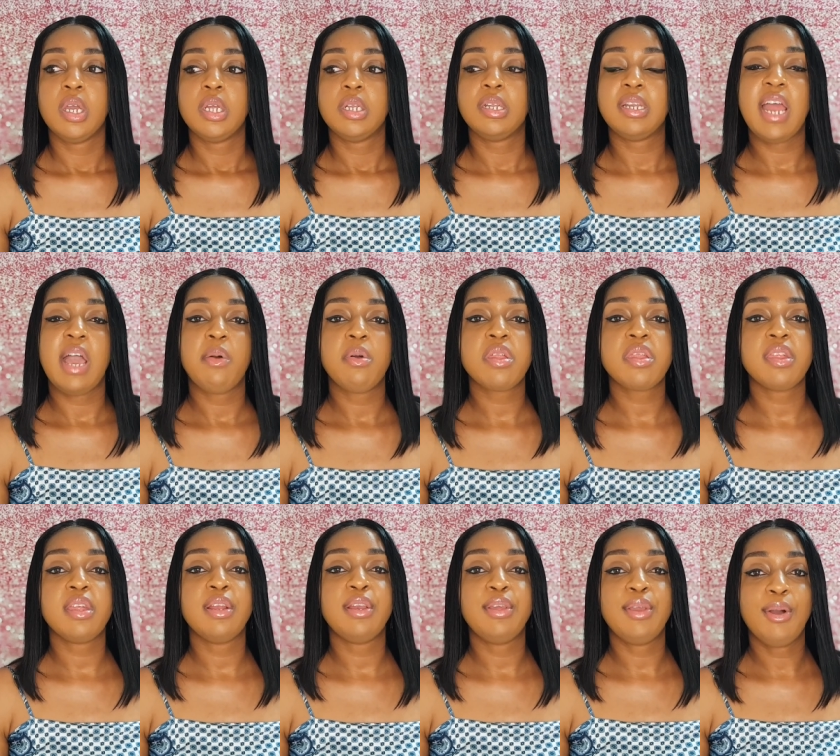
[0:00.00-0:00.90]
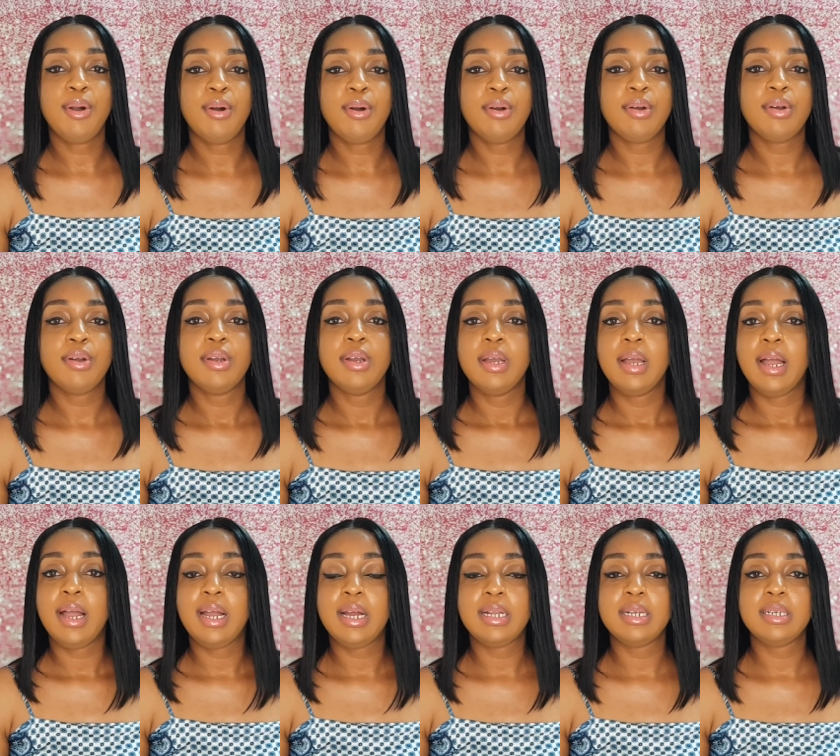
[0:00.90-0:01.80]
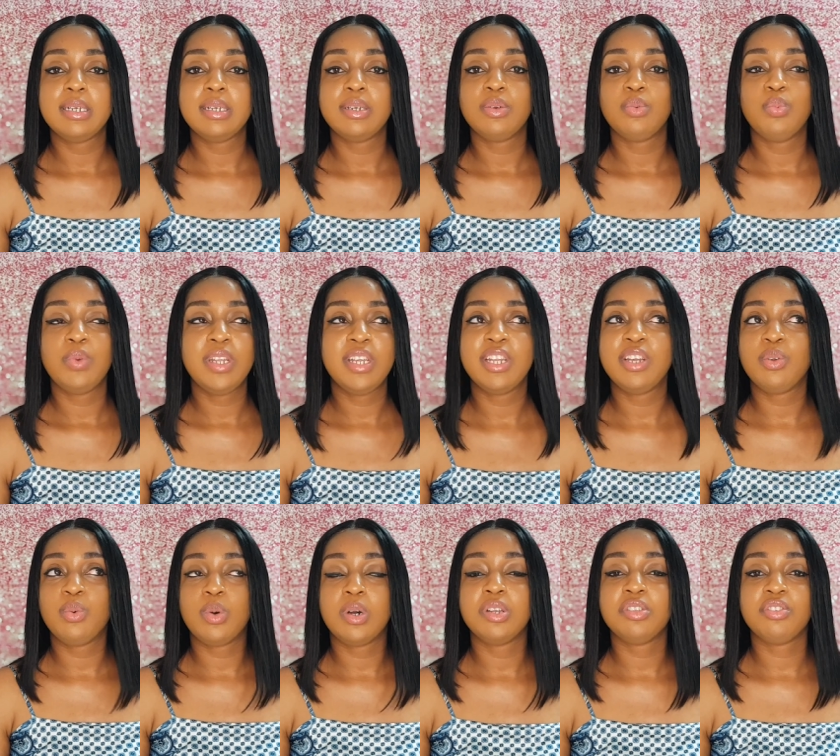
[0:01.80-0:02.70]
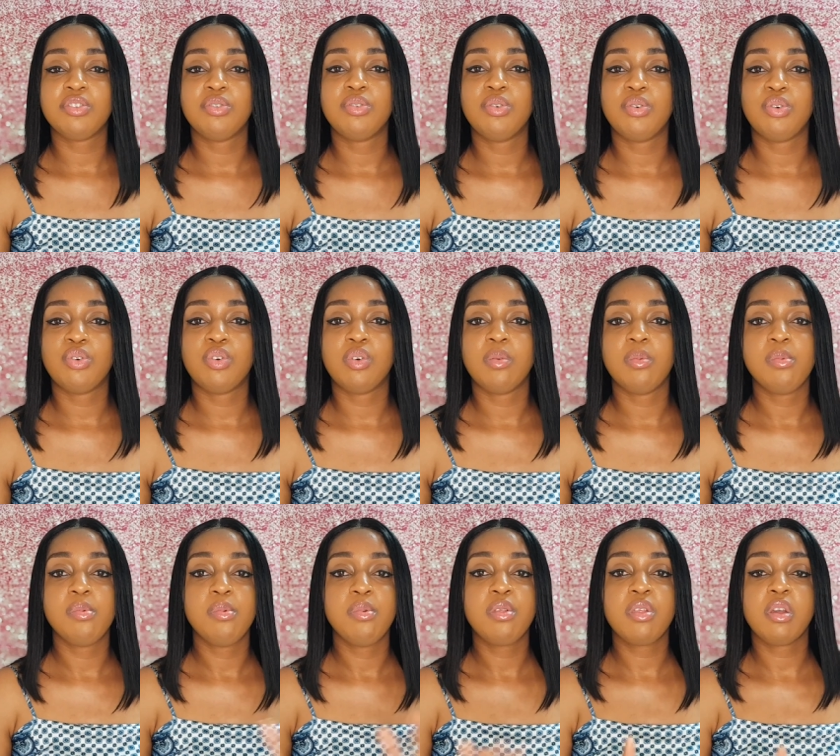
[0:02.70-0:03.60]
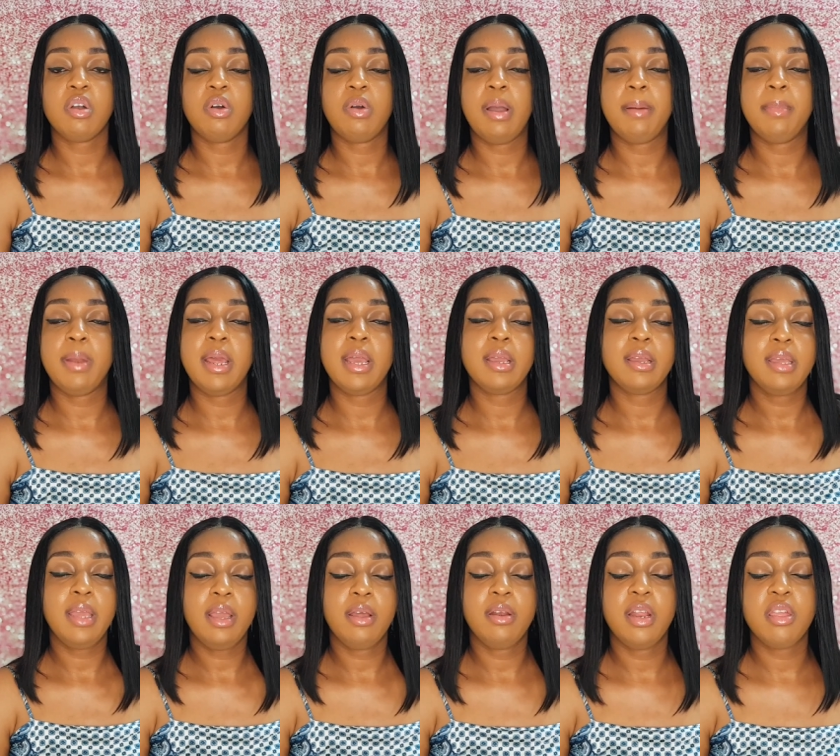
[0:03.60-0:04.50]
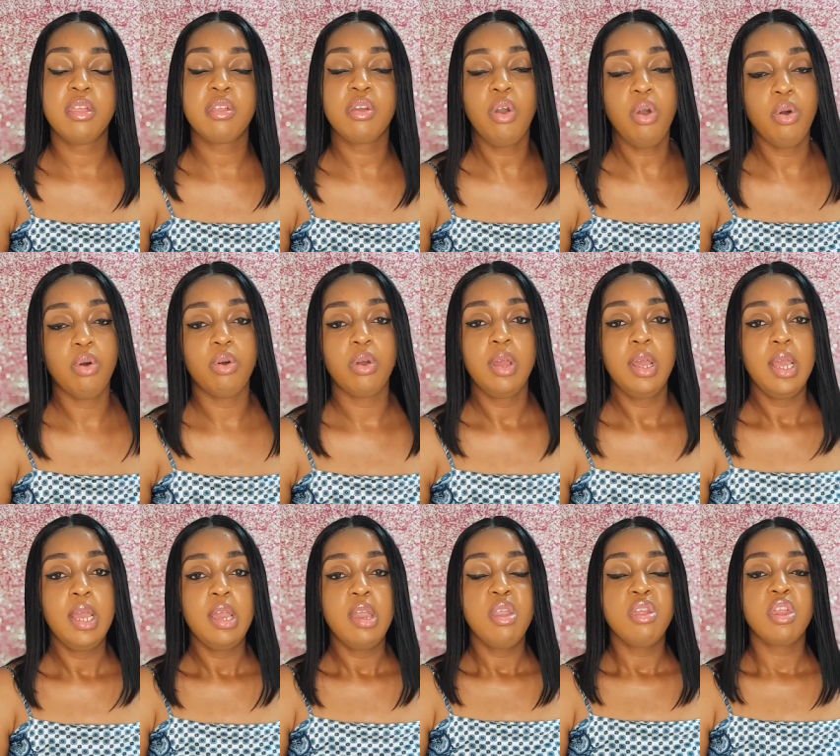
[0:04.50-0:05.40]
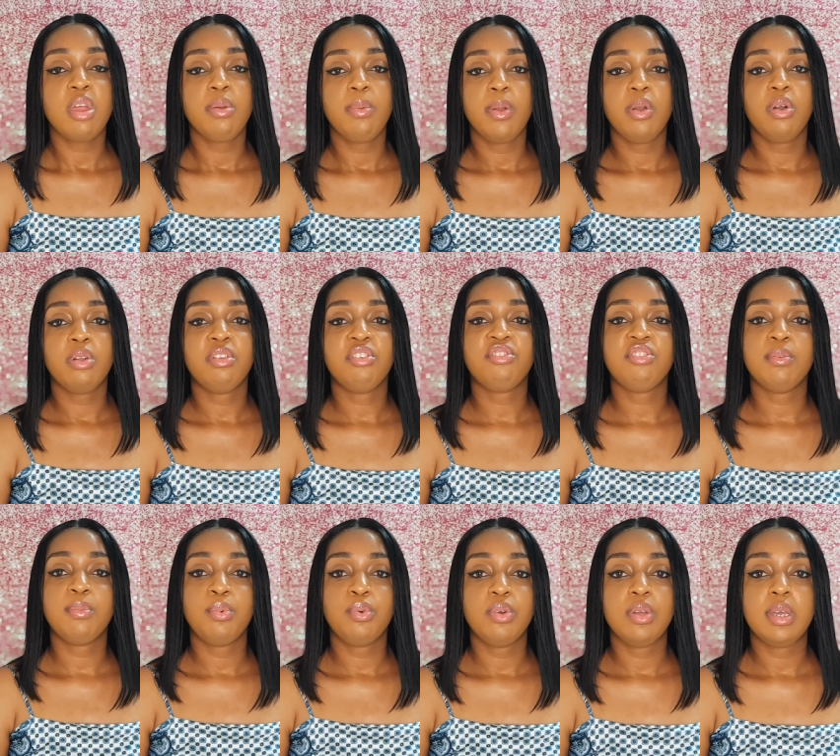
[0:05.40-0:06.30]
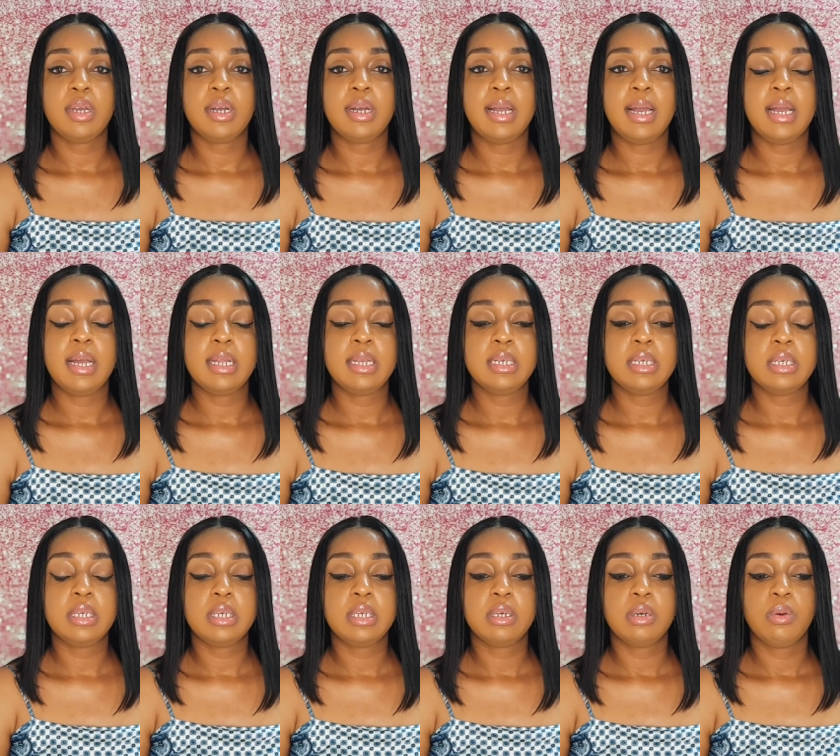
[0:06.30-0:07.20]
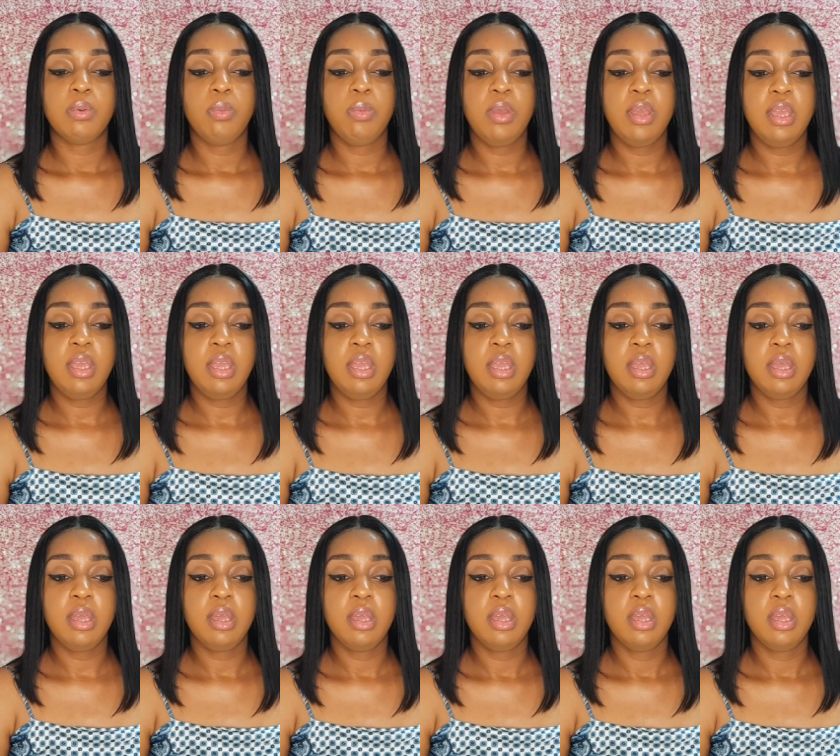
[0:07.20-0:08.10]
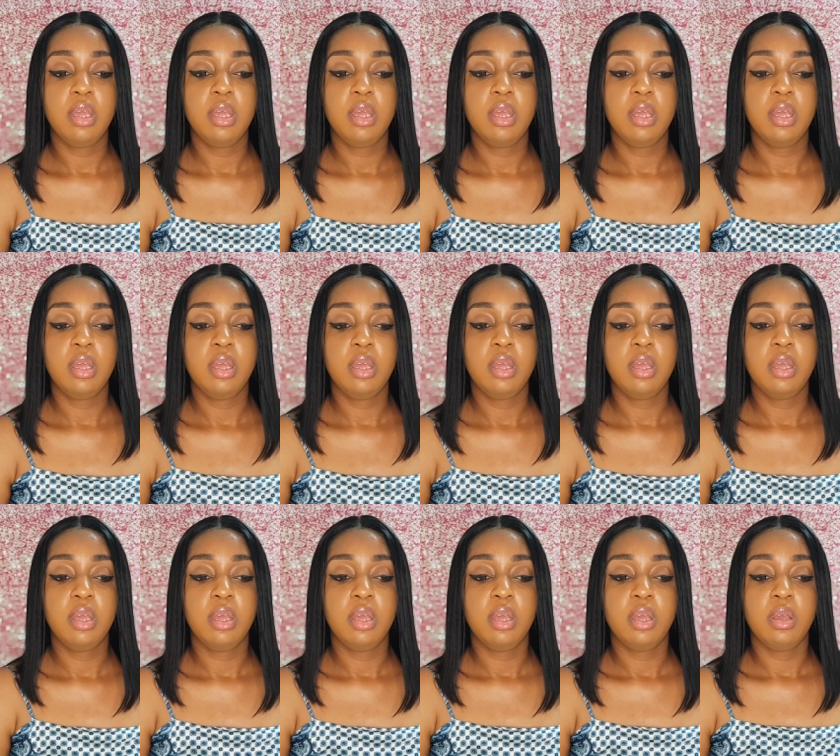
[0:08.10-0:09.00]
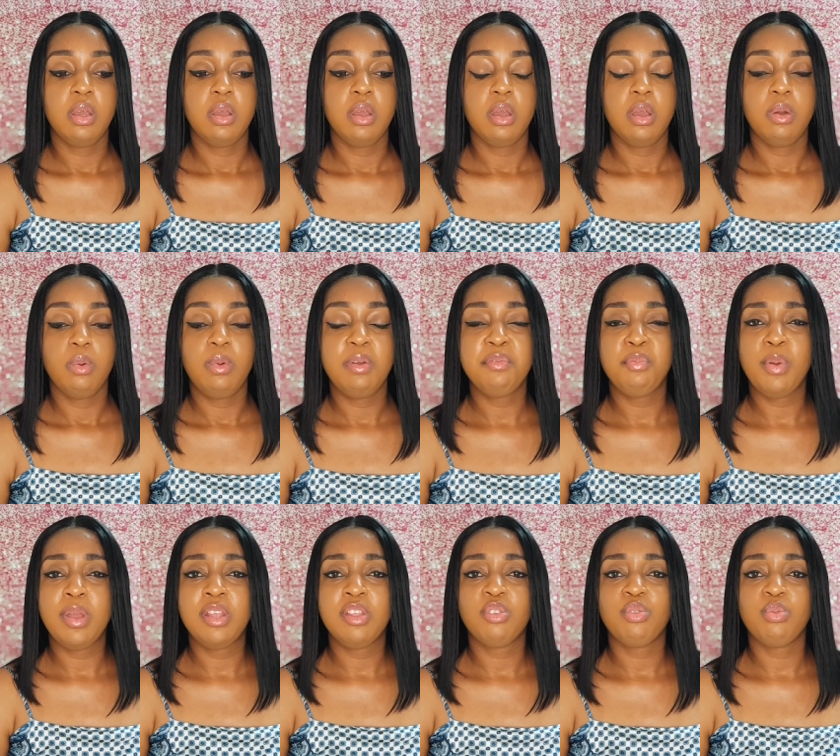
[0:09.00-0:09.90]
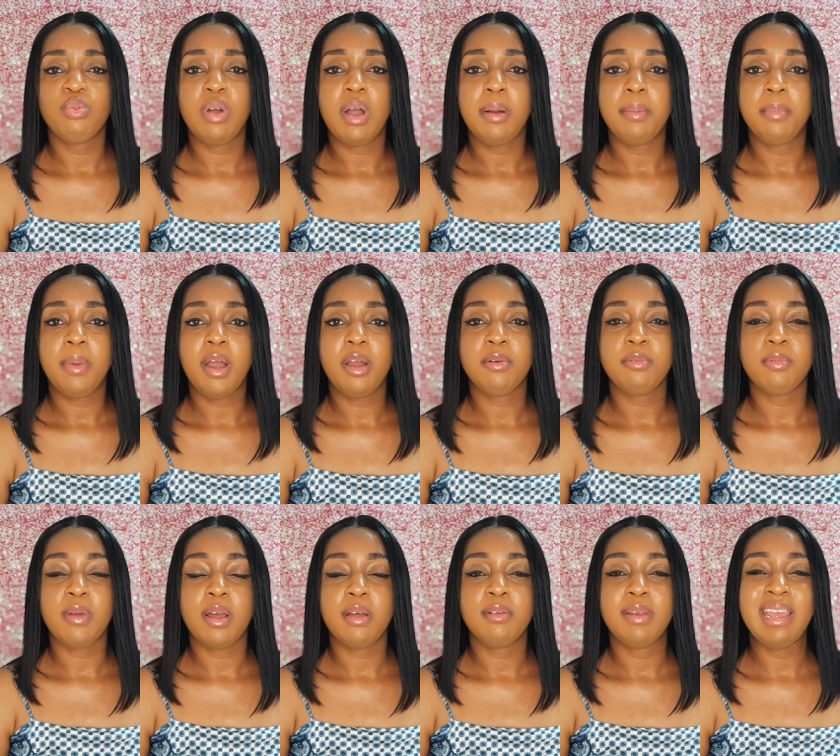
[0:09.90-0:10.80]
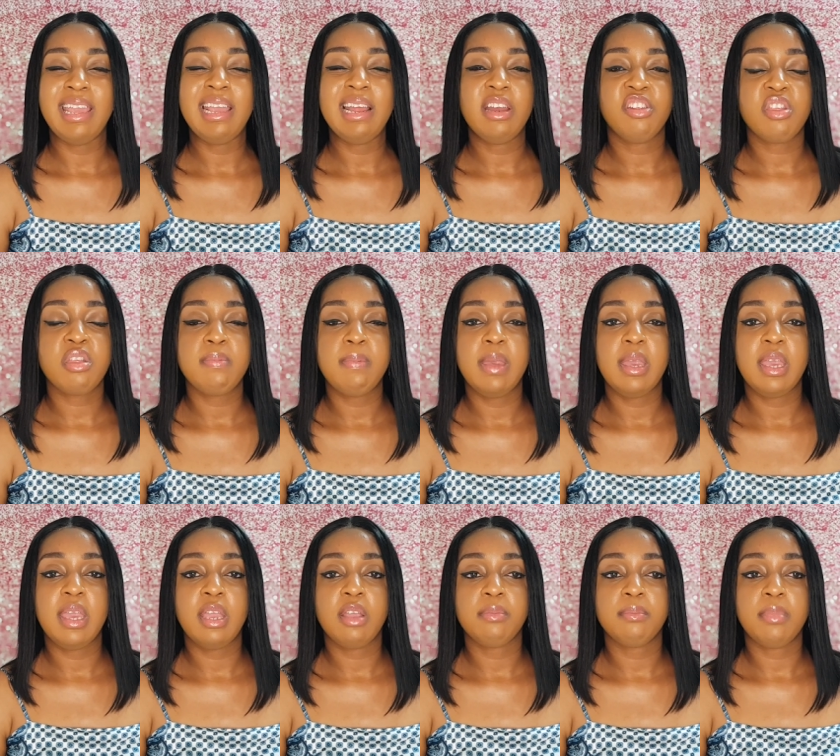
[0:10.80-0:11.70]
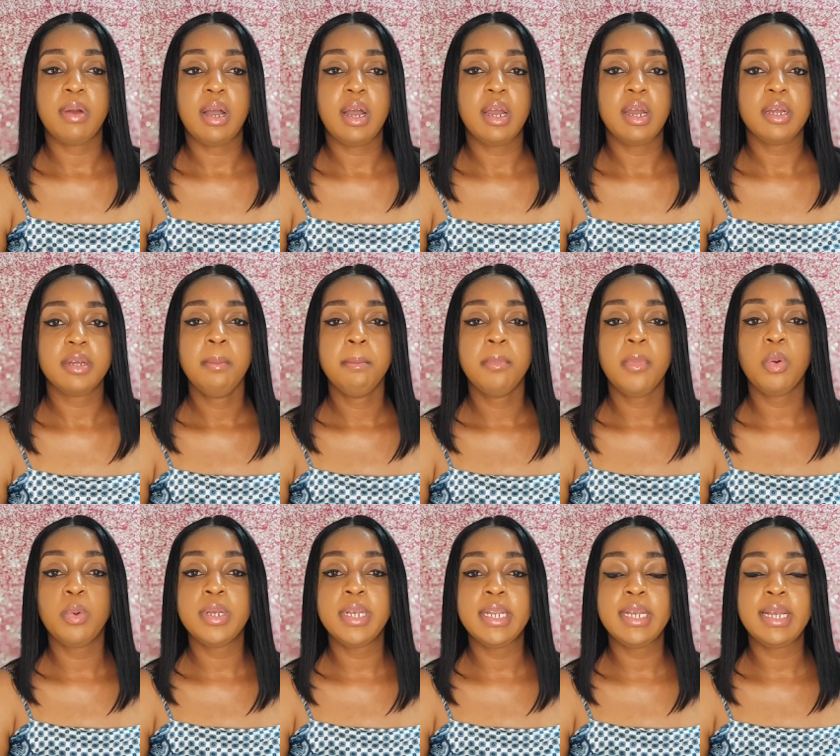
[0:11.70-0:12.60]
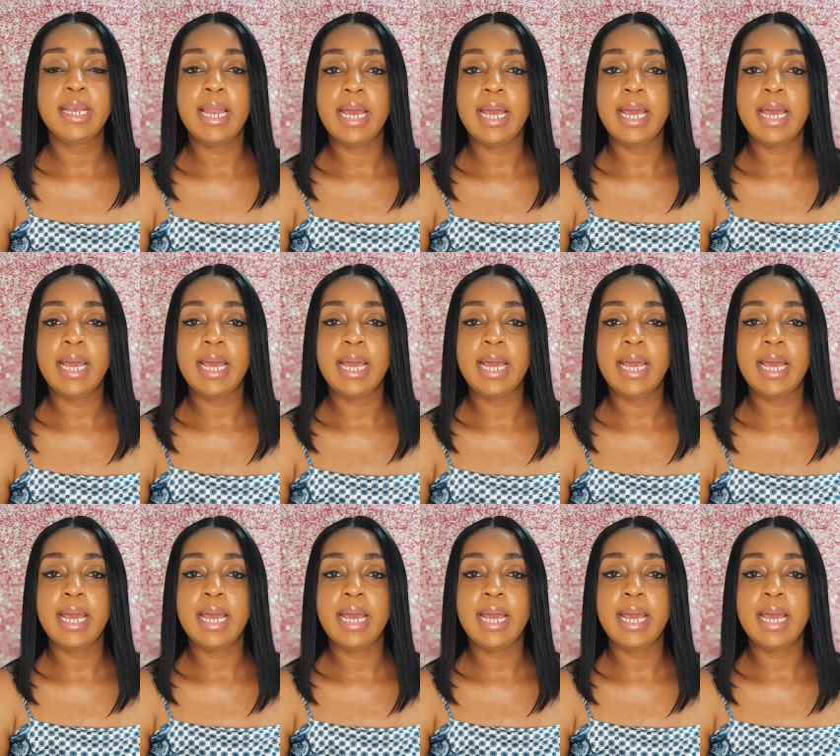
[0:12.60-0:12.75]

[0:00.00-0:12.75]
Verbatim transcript: the night was still young and we didn't want to go home. So I'm like, yeah, let's go. So we go to Shibuya and we we went to a, a, a English speaking bar, but we didn't